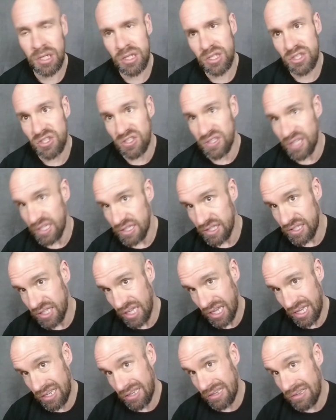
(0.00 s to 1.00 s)
She said,
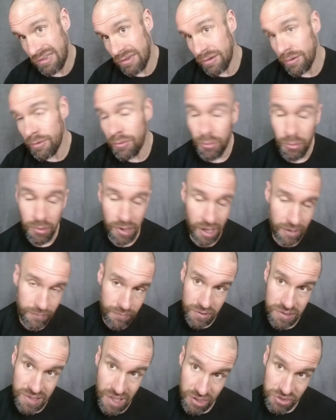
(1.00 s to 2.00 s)
"Son, when I
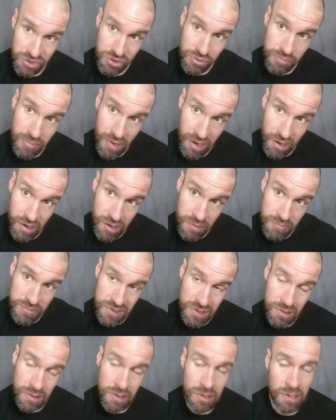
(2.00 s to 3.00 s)
first held you in my arms,
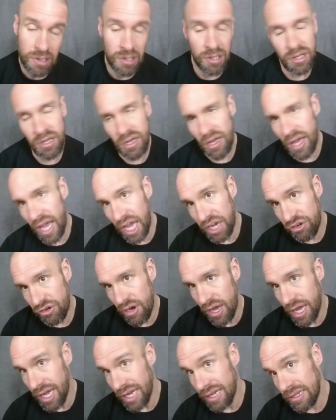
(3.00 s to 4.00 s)
I
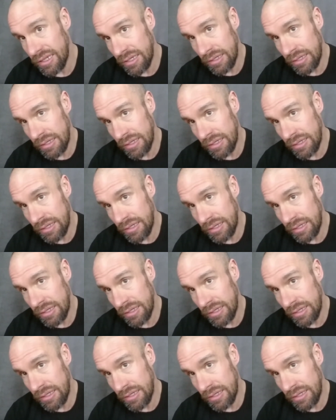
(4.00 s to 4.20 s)
cried."